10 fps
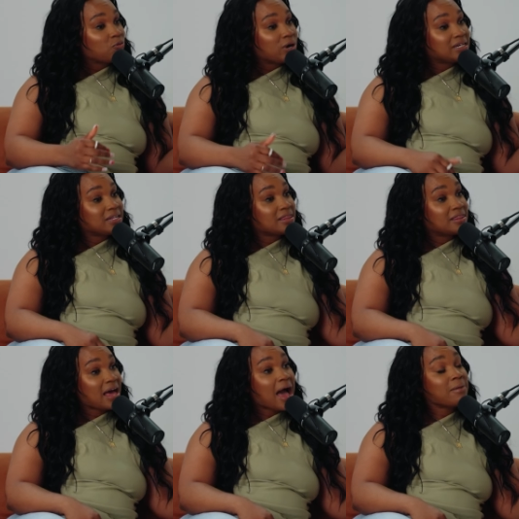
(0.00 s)
when did
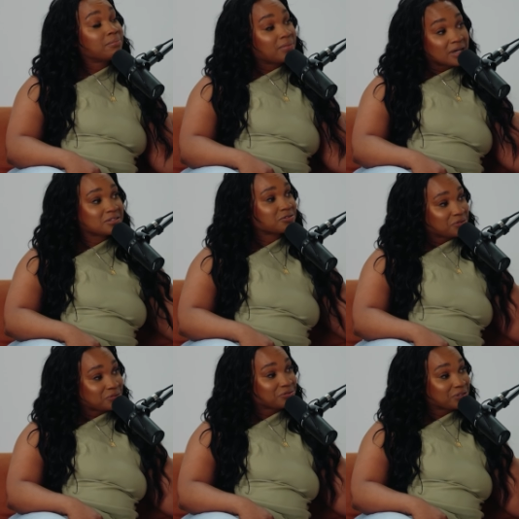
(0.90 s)
that
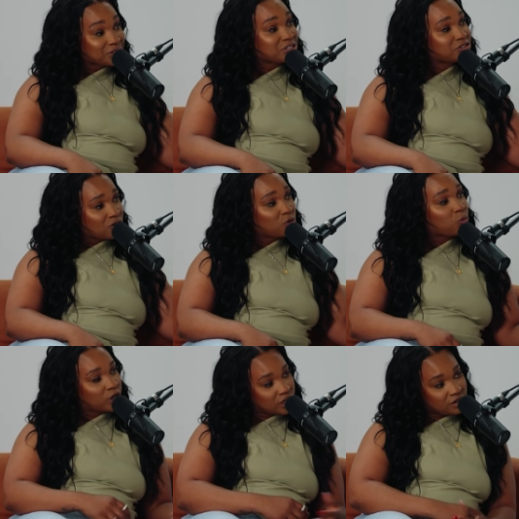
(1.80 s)
muscle really start
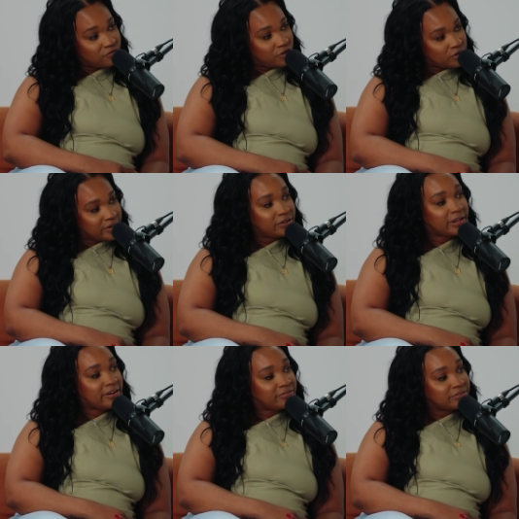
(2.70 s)
working for you in your
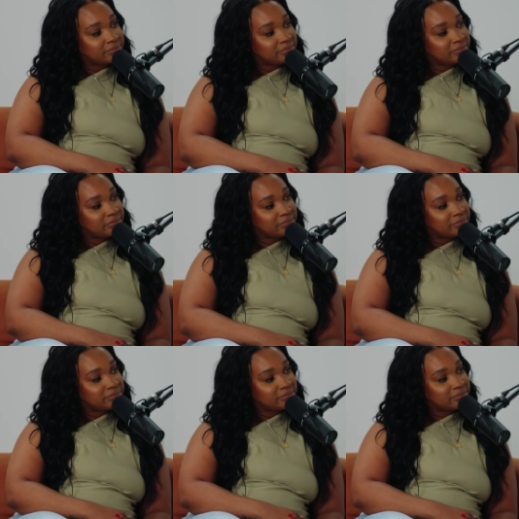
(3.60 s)
life?